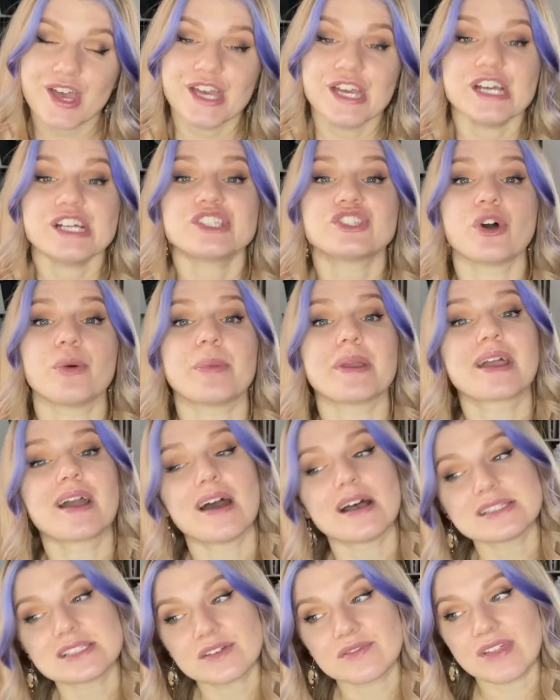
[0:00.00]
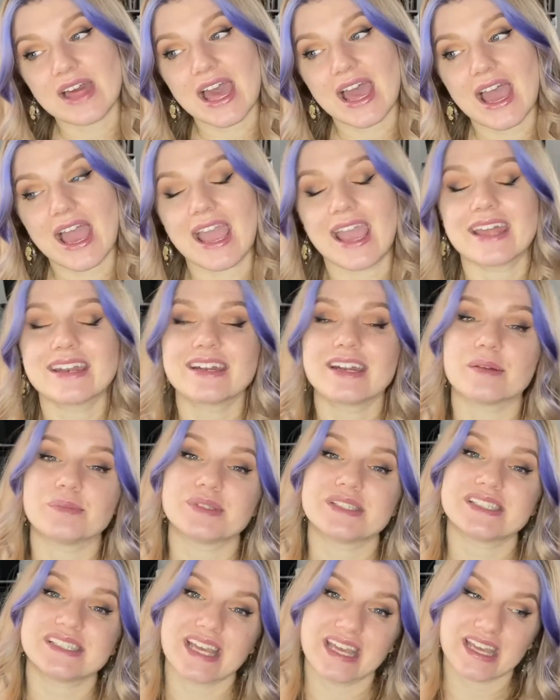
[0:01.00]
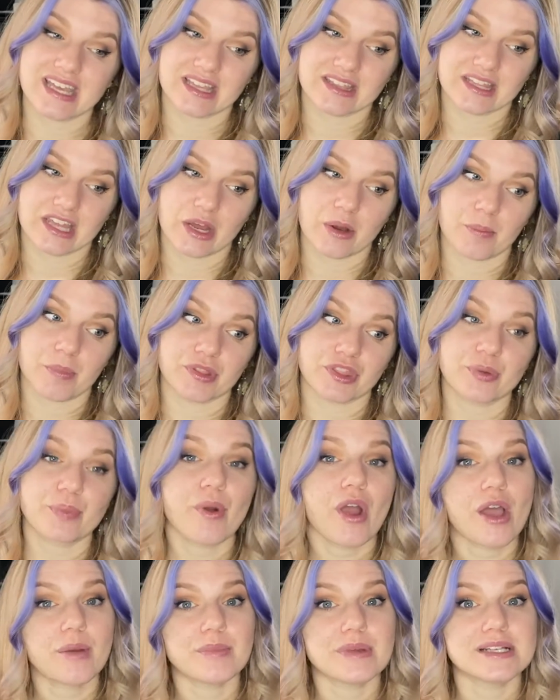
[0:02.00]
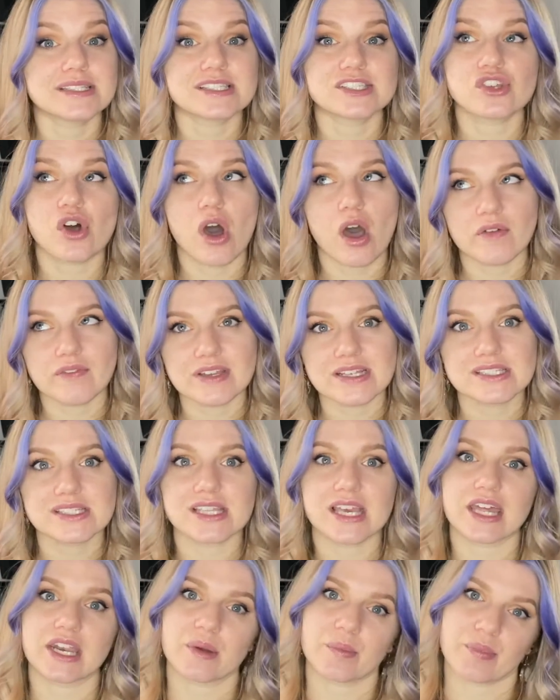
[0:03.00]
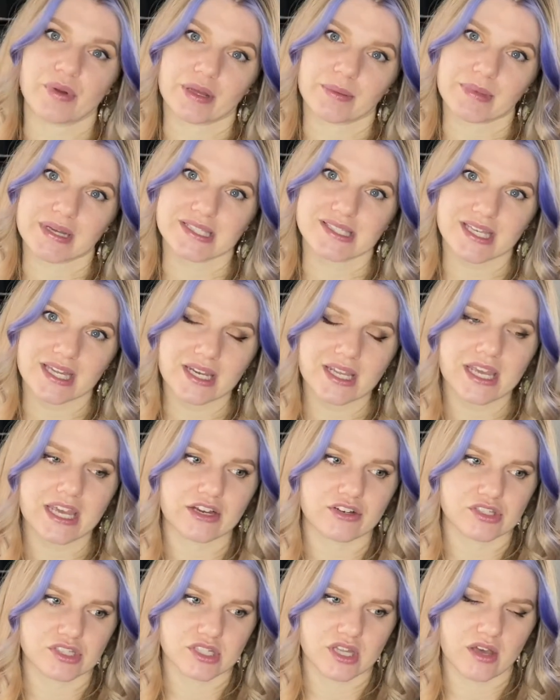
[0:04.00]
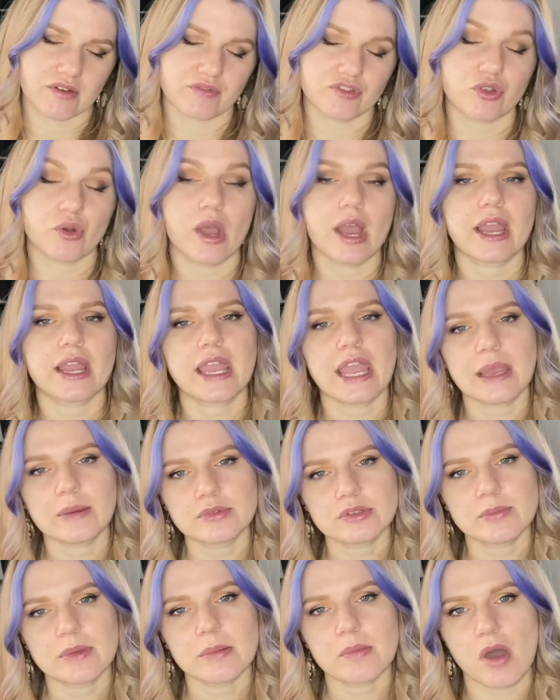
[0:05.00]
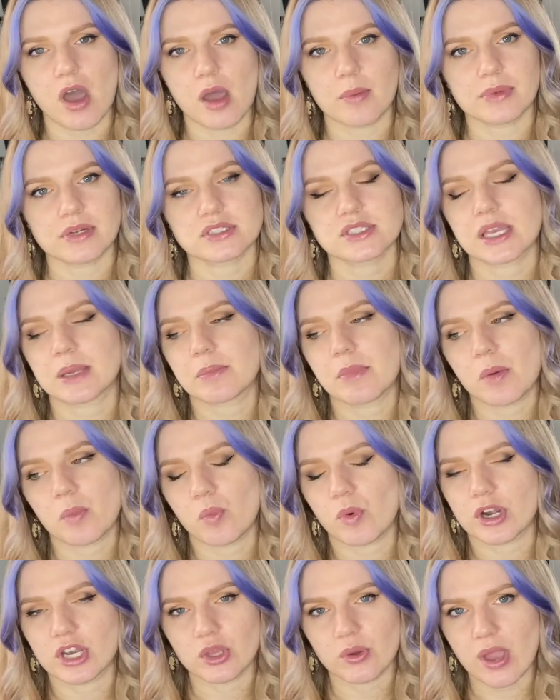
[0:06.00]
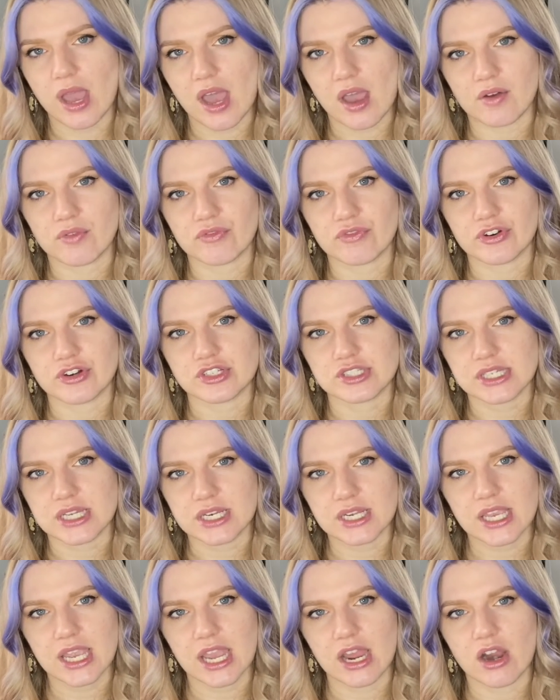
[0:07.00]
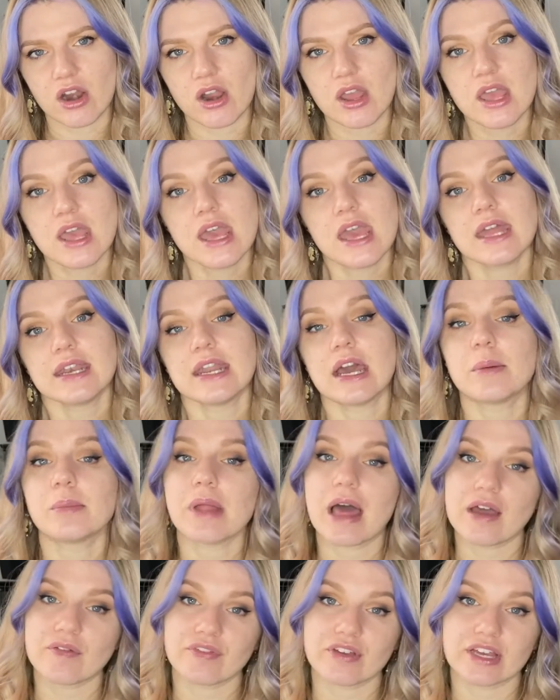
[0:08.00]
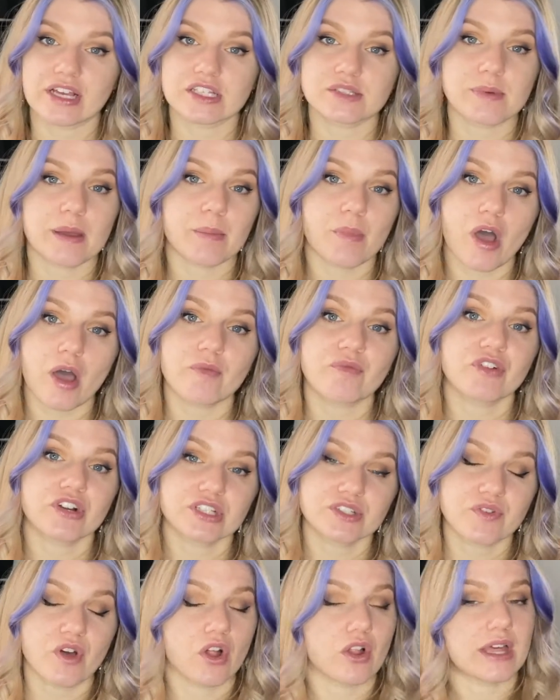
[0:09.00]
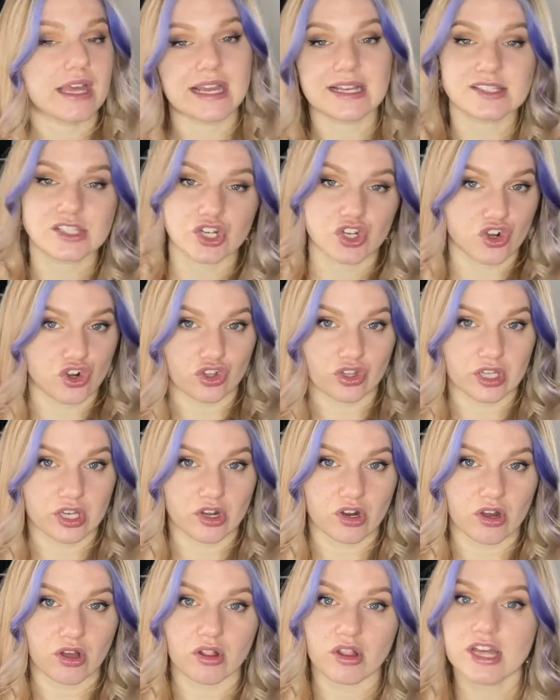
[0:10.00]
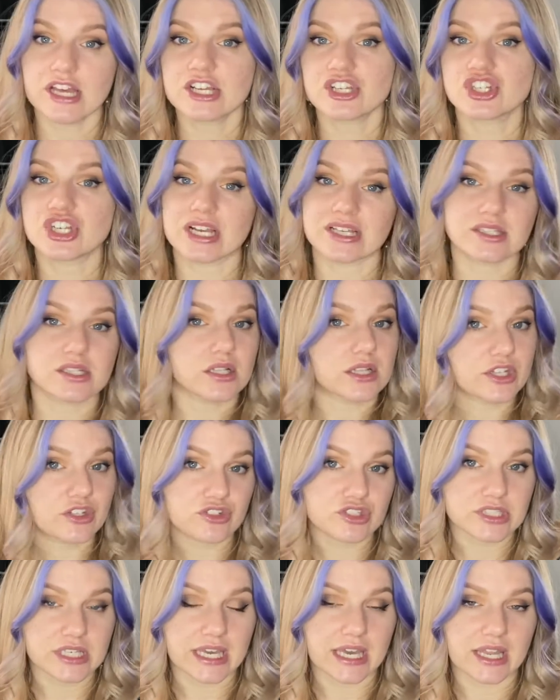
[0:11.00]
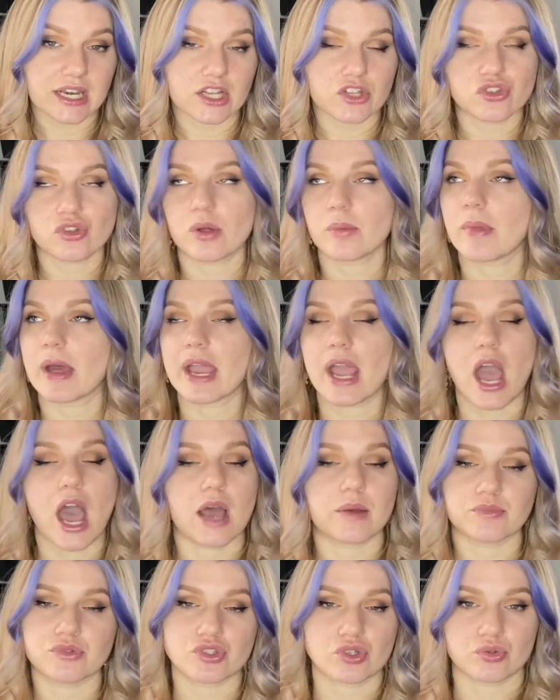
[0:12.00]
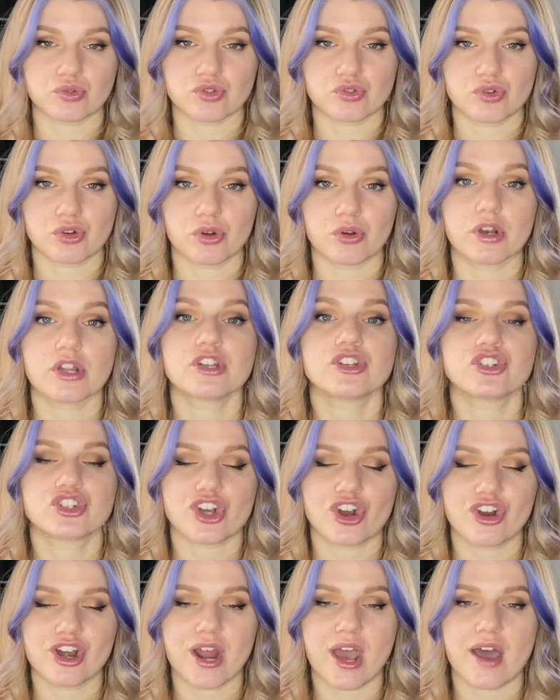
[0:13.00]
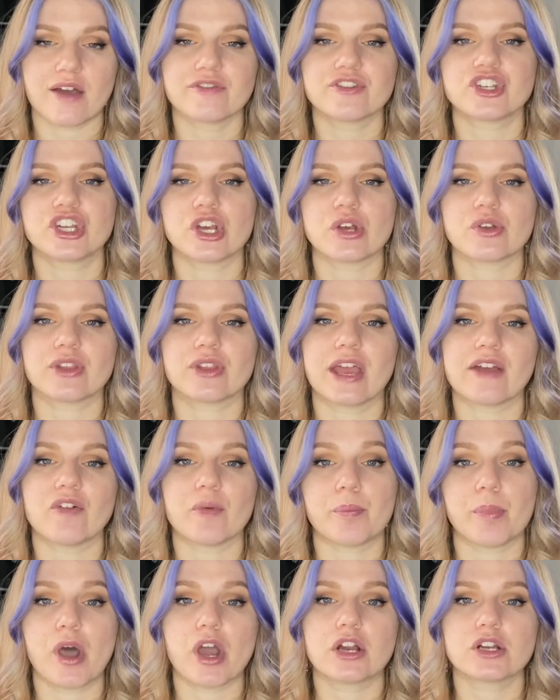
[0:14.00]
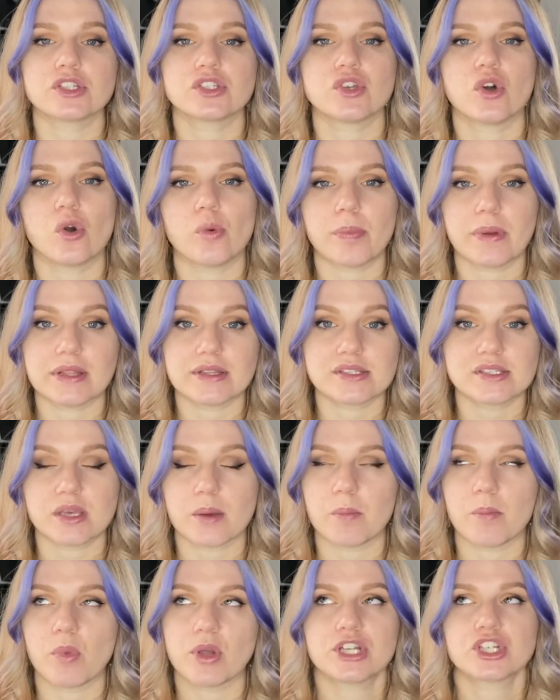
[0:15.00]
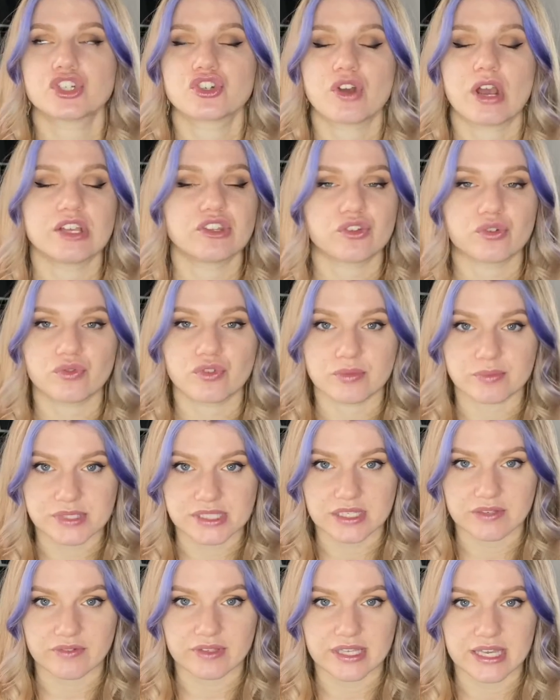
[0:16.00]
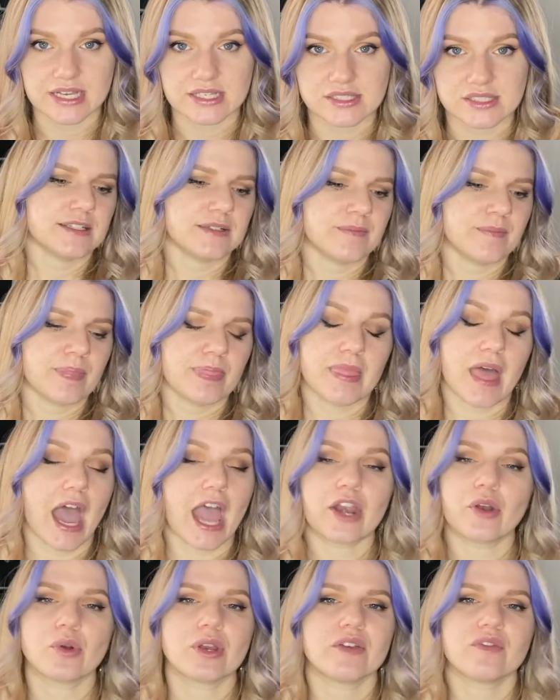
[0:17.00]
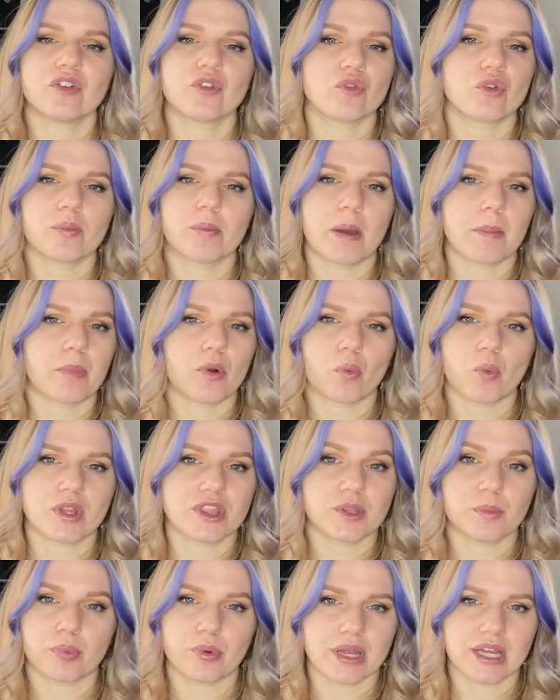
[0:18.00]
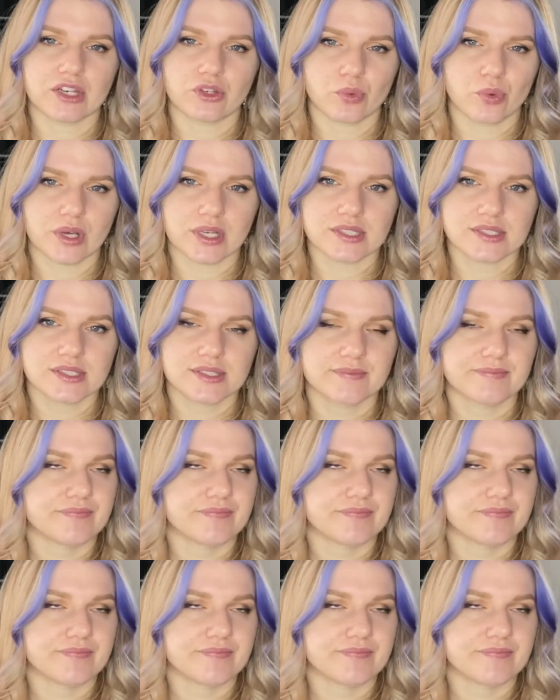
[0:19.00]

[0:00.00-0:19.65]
So because of that, I ended up staying there. But the problem is obviously I didn't bring my skincare stuff. So I came to my mom and I was like, Mom, what do you have for skincare? Now I'm laughing because my mom, first of all, isn't a girly girl. She has clear skin. And so I'm like, I'm so screwed. Sure enough, she goes, I have a bar soap and some moisturizer from CVS. I don't even remember what the brand was.